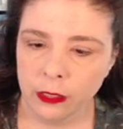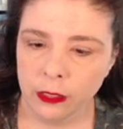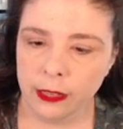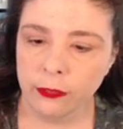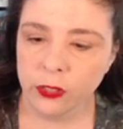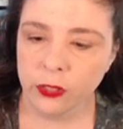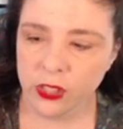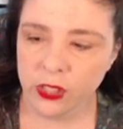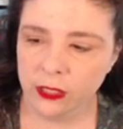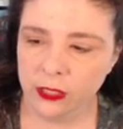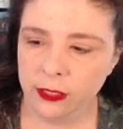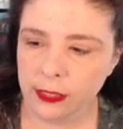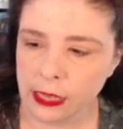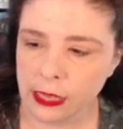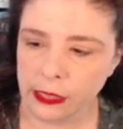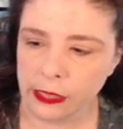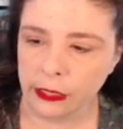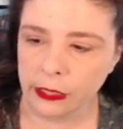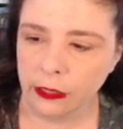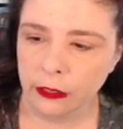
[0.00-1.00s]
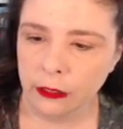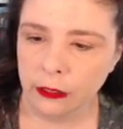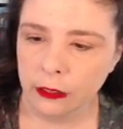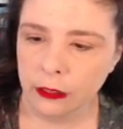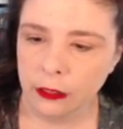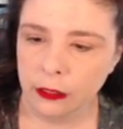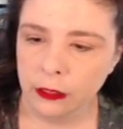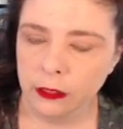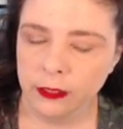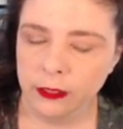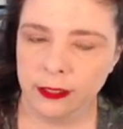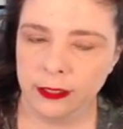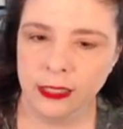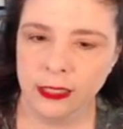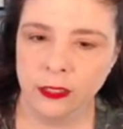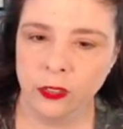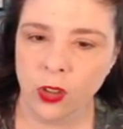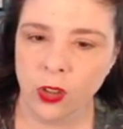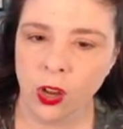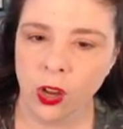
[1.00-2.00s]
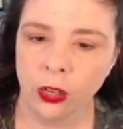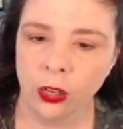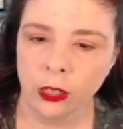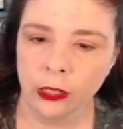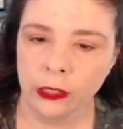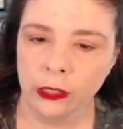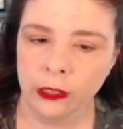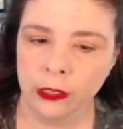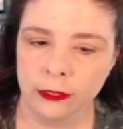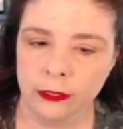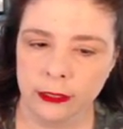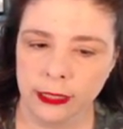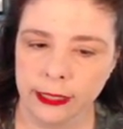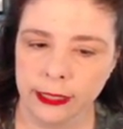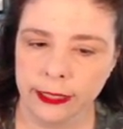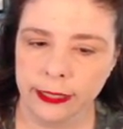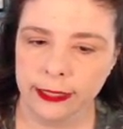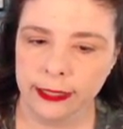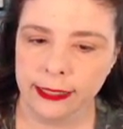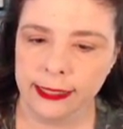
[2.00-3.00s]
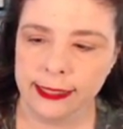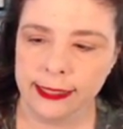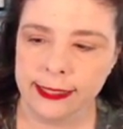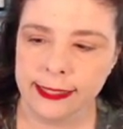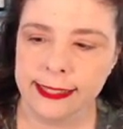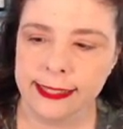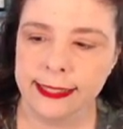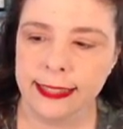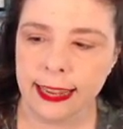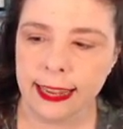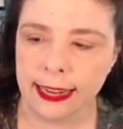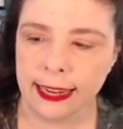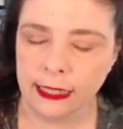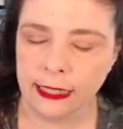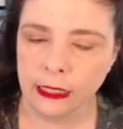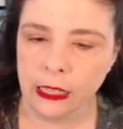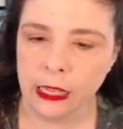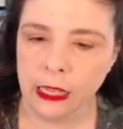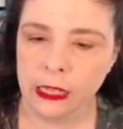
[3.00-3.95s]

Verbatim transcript: Everything's selling. Things are like insane.